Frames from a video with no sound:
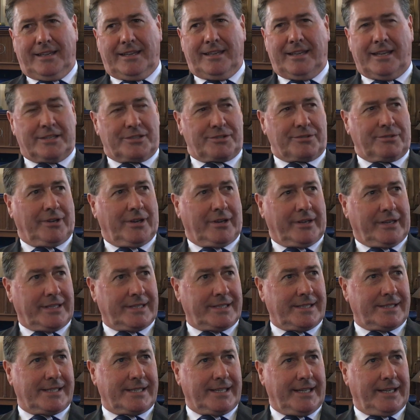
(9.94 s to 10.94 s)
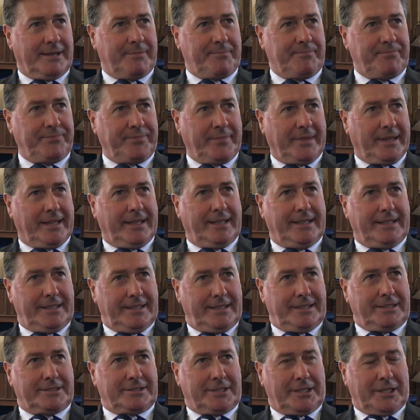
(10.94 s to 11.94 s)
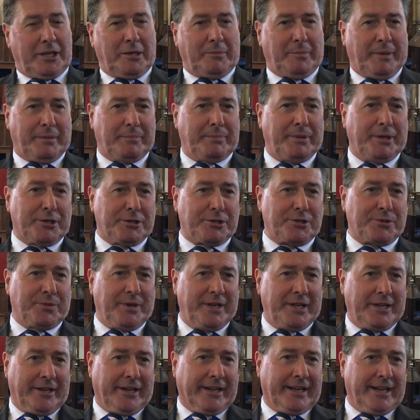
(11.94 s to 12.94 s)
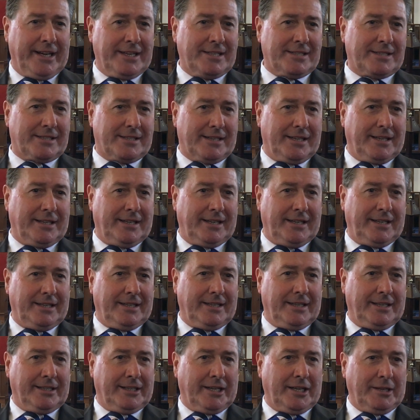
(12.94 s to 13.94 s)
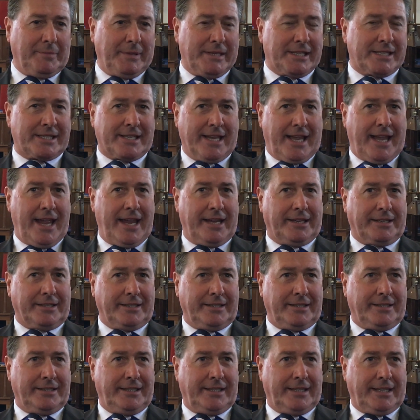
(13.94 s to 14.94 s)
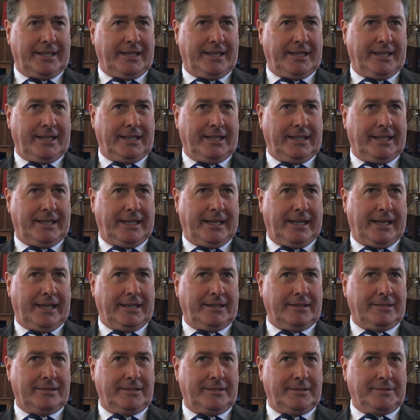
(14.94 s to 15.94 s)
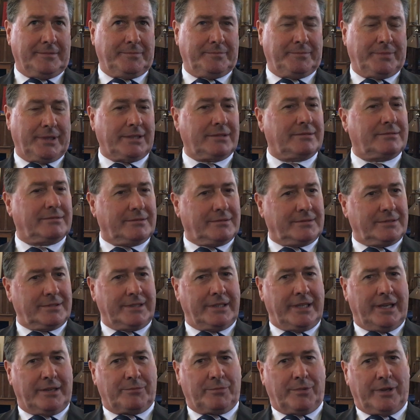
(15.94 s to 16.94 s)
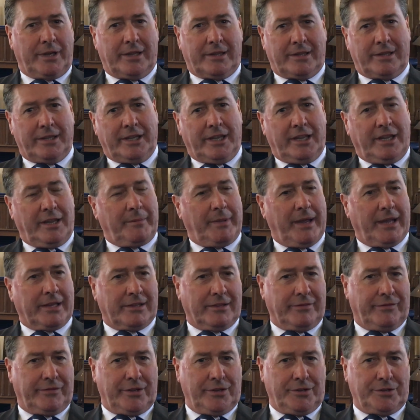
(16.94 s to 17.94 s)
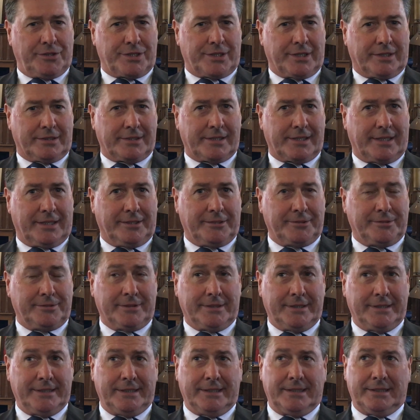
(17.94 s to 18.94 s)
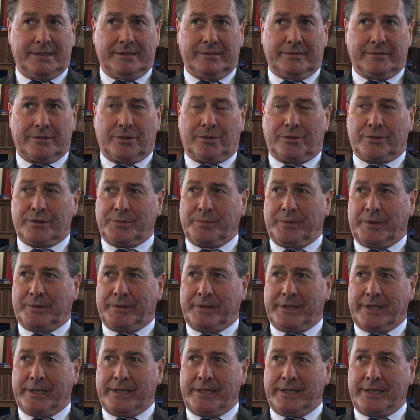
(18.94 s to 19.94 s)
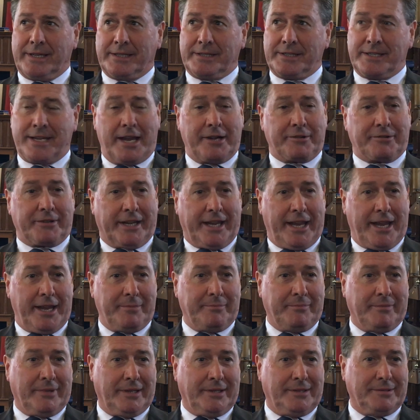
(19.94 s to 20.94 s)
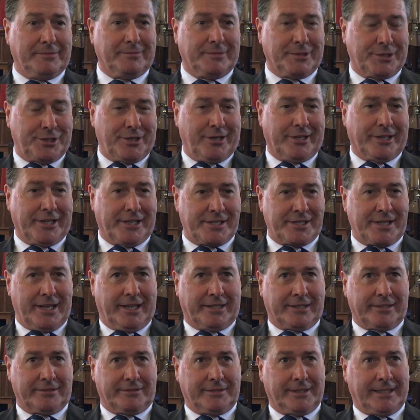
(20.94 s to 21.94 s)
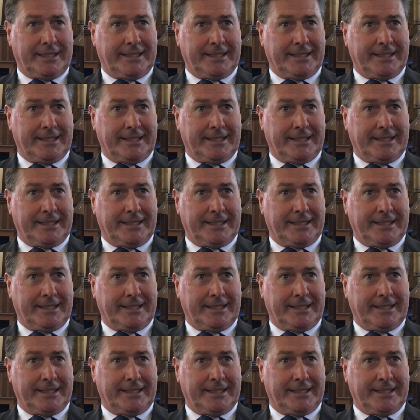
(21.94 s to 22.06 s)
Yes, Ron, it's a little bit bittersweet, I guess, a little bit sad, but yet we're thinking about the future. So, of course, we're in the Sandringham Masonic Centre,